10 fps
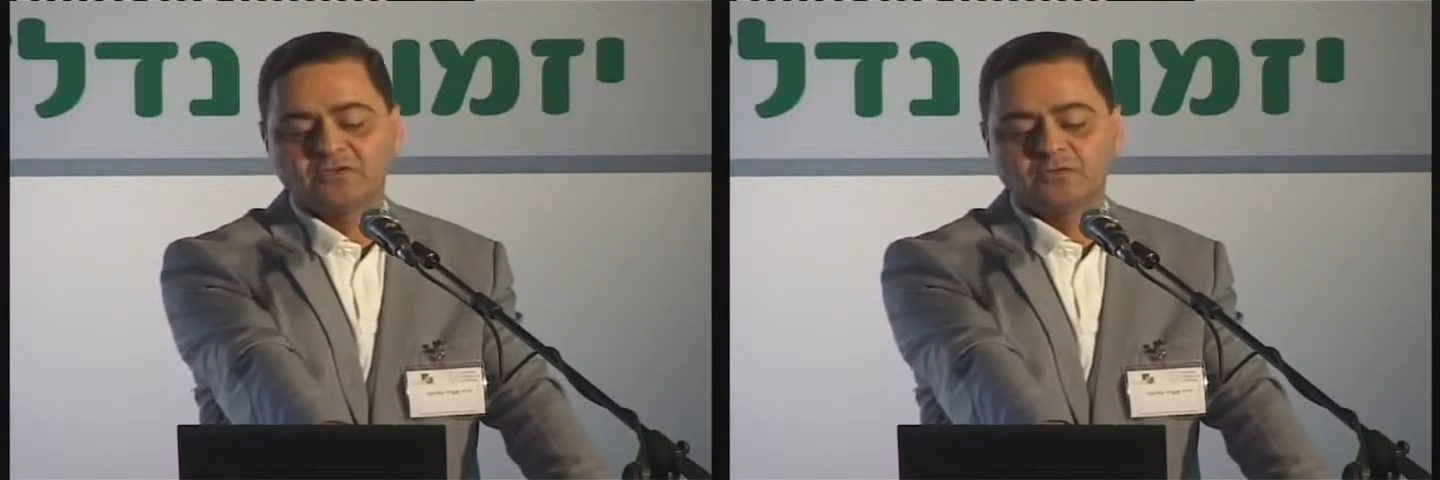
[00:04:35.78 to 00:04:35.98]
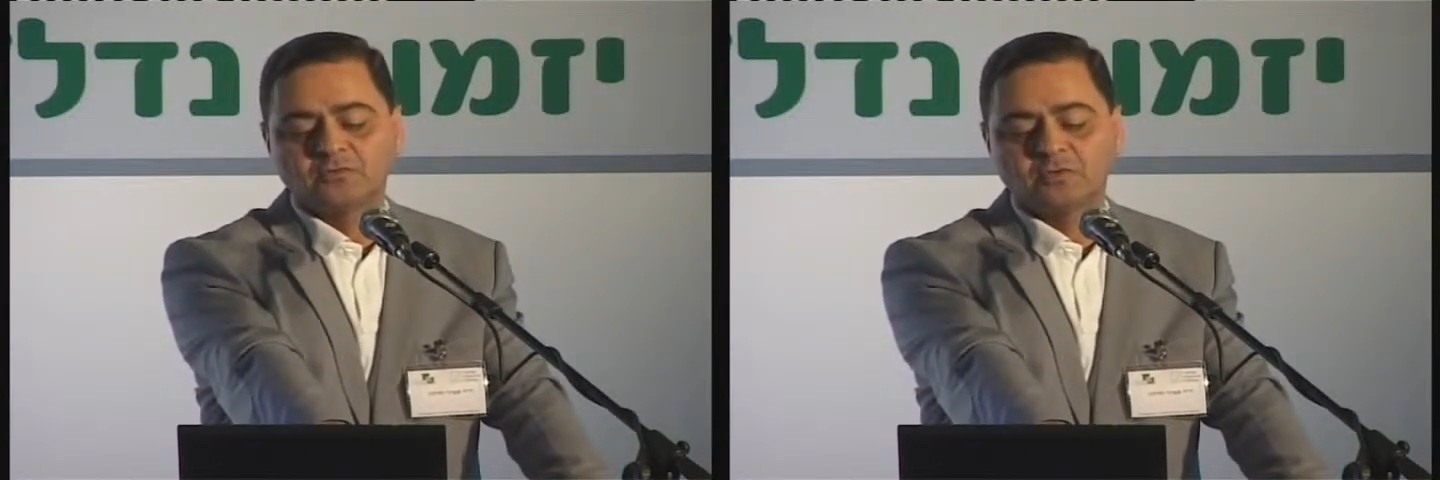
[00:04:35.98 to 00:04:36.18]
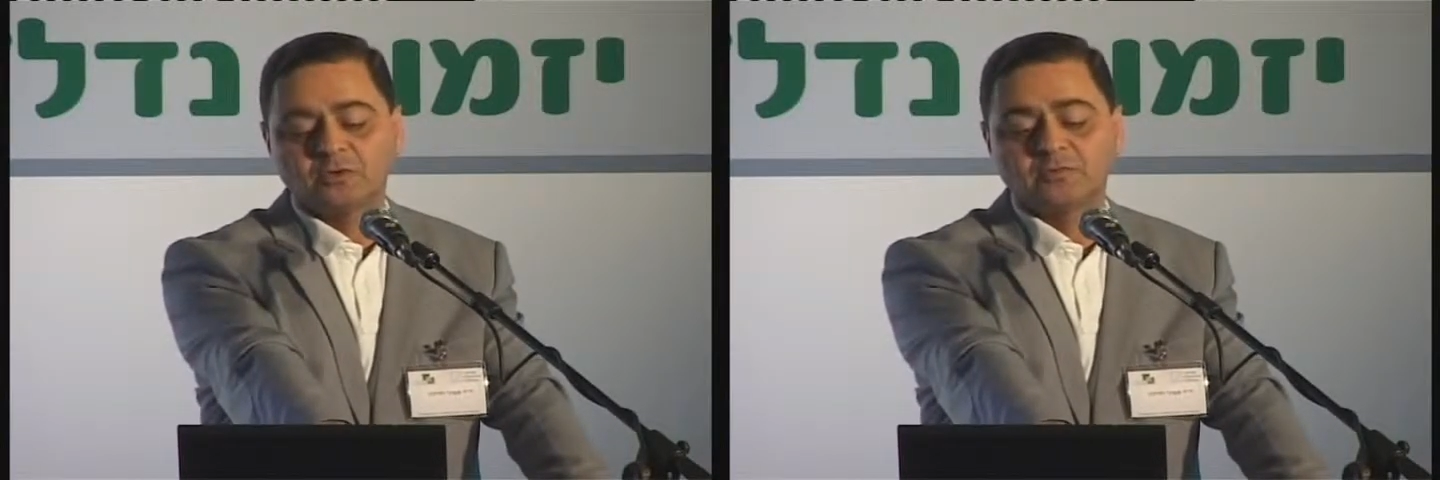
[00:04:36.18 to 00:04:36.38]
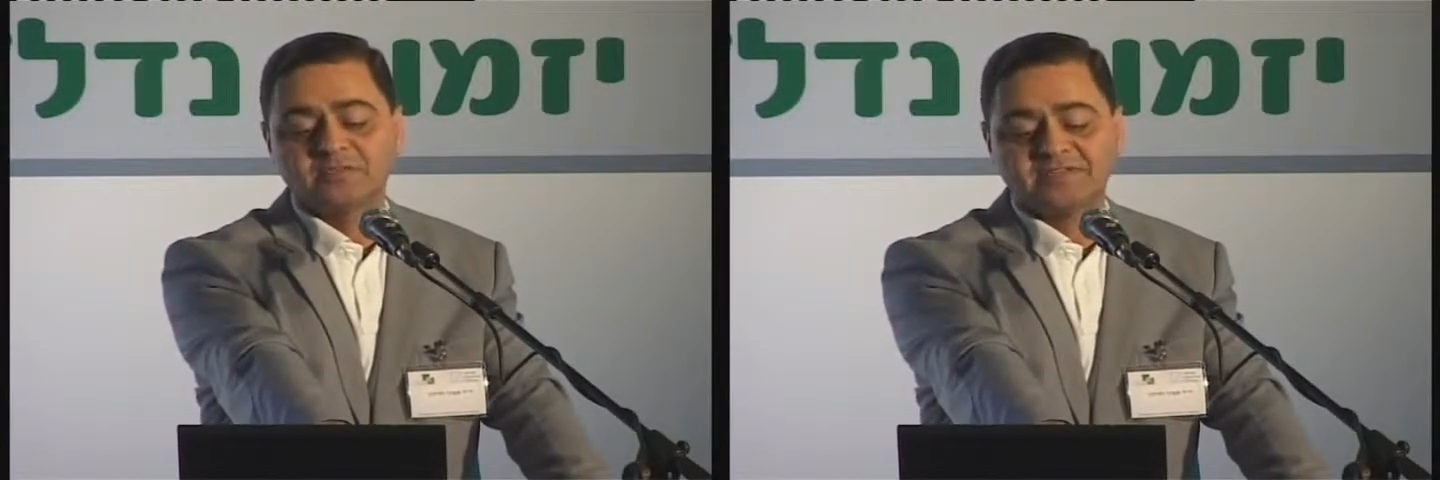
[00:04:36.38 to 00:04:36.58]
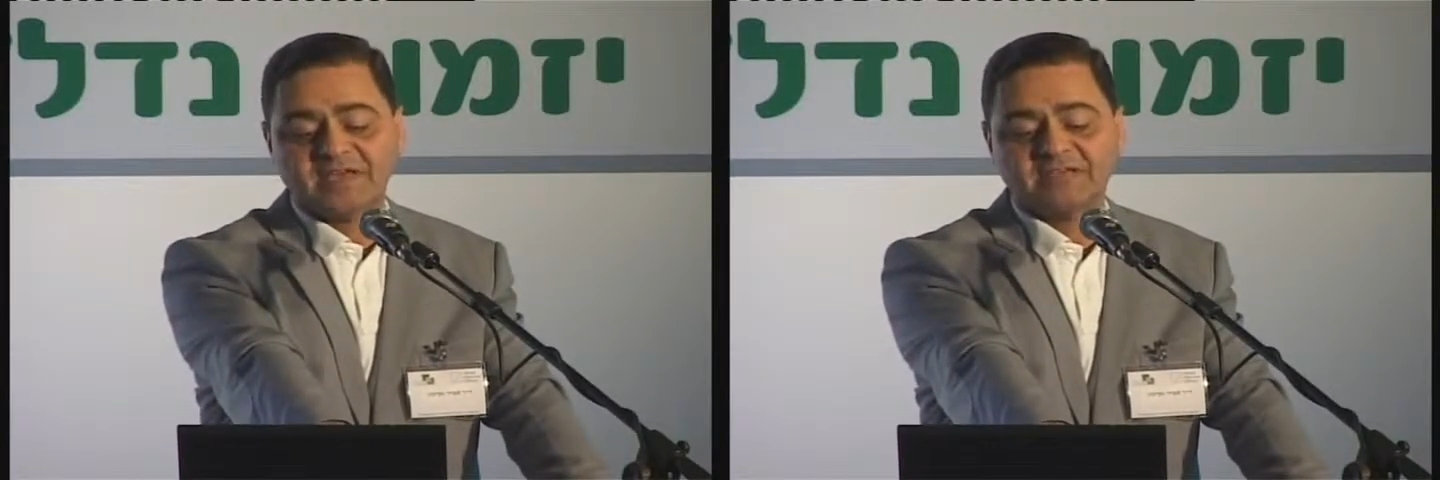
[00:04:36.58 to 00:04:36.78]
to
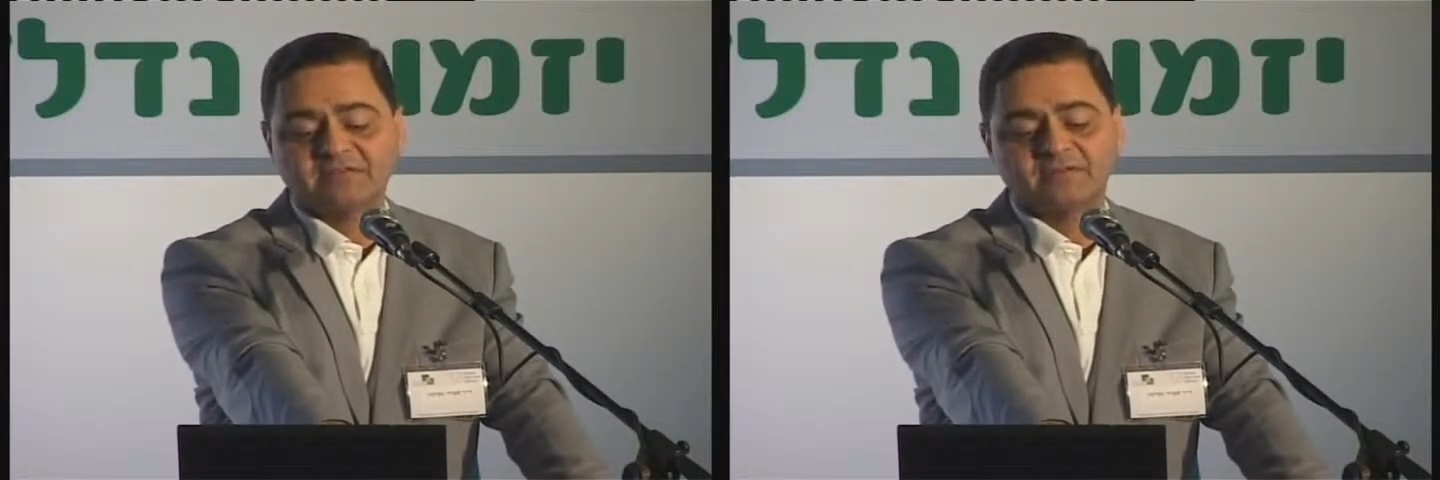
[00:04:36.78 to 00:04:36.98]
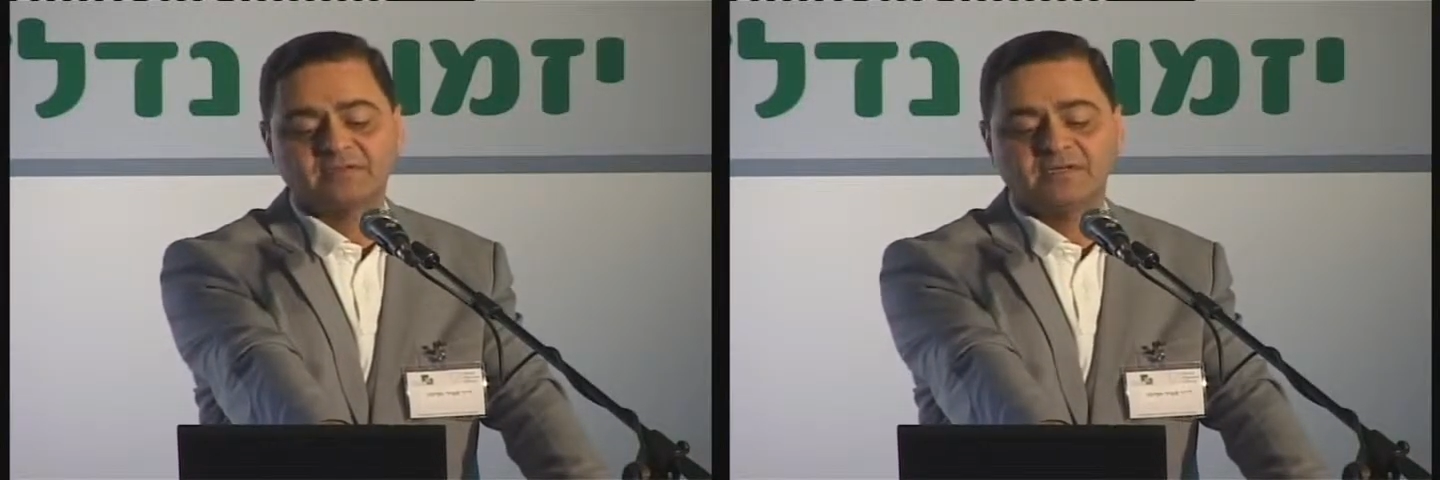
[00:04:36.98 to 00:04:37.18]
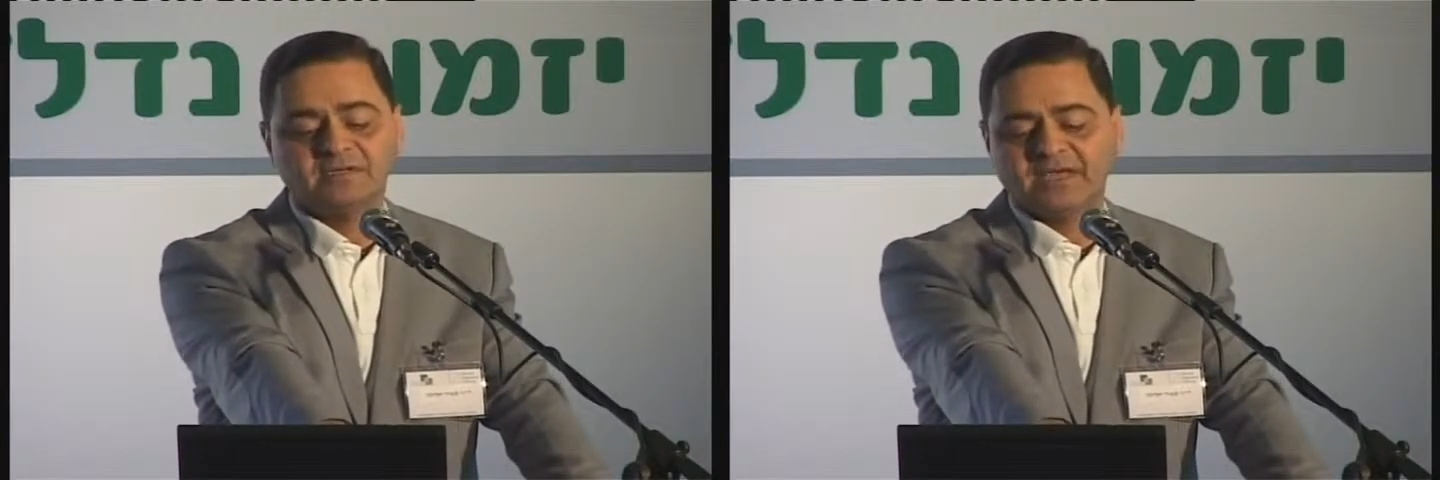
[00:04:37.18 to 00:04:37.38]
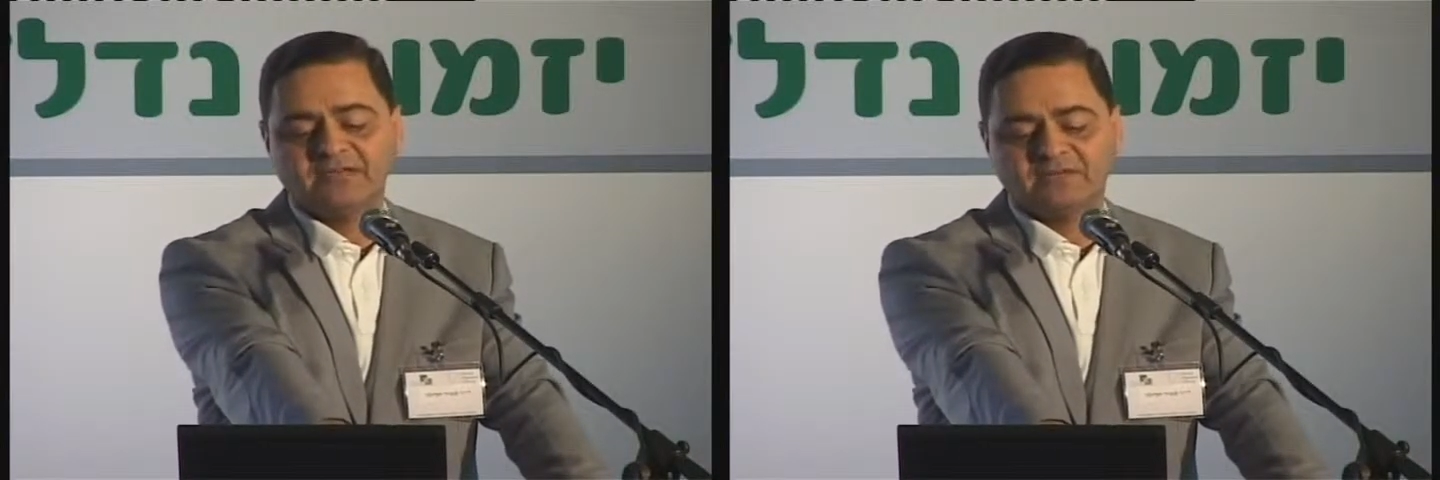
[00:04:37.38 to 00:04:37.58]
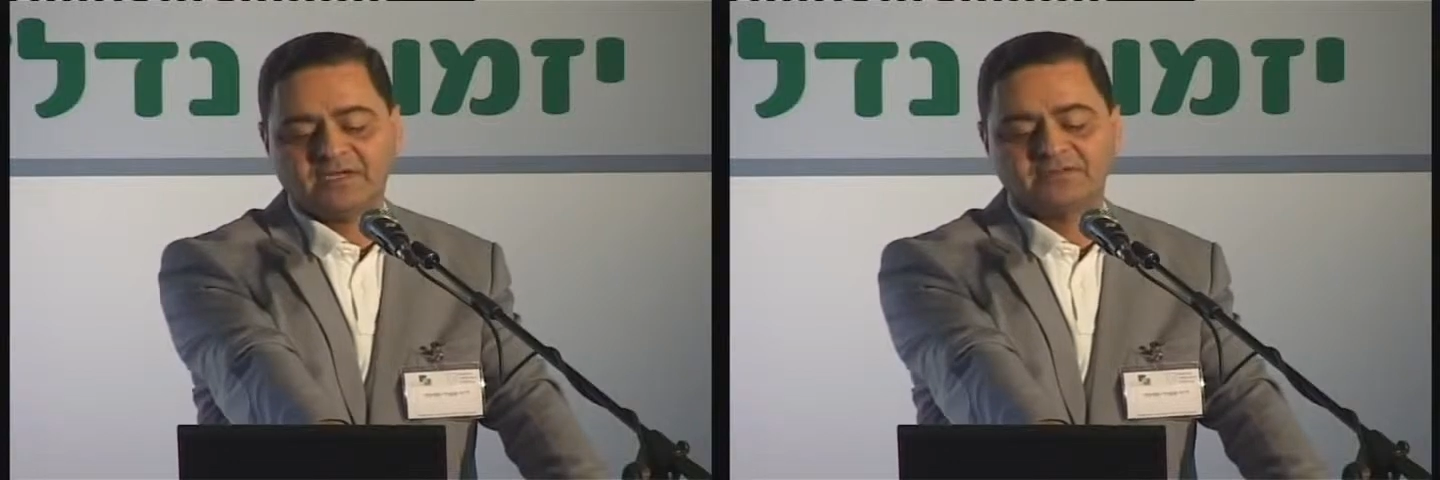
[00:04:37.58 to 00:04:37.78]
almost
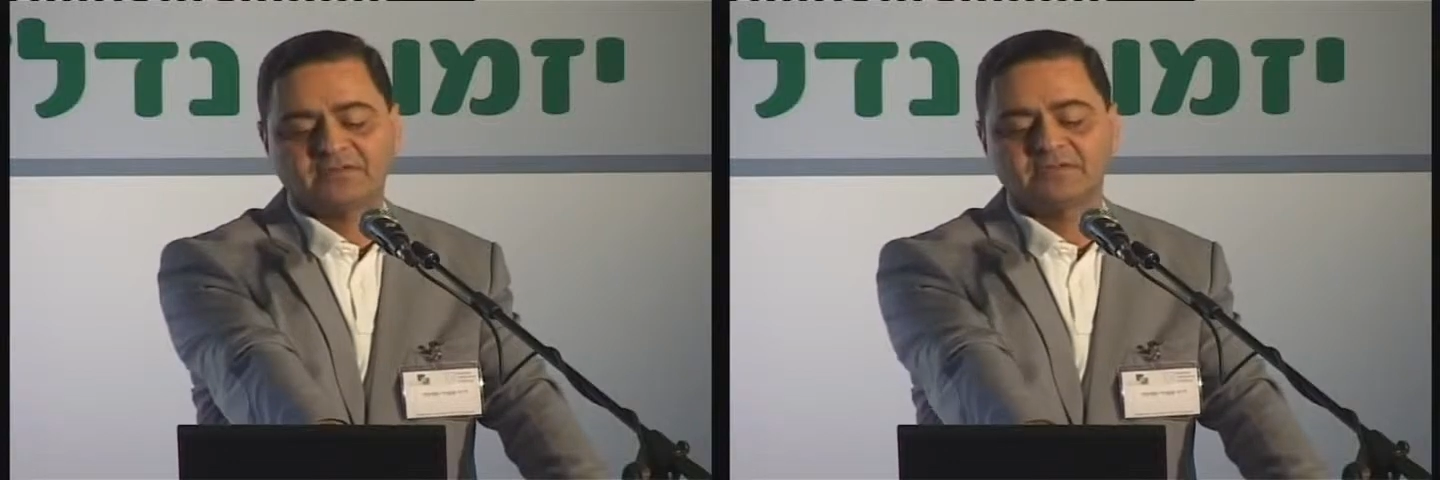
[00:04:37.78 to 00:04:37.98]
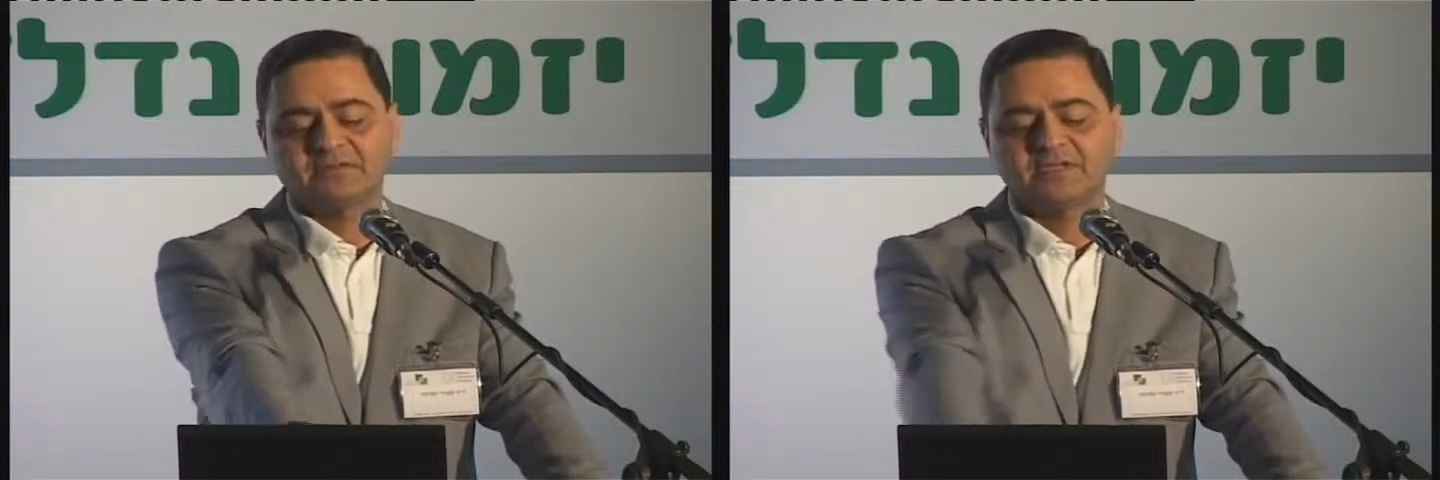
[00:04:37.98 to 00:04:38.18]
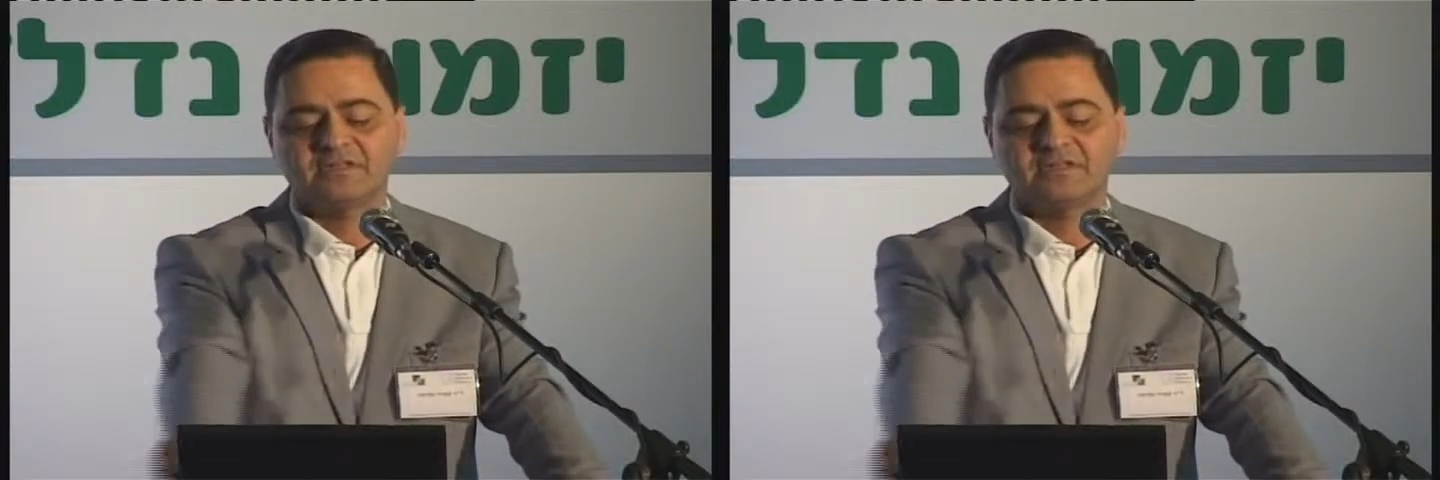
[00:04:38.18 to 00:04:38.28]
800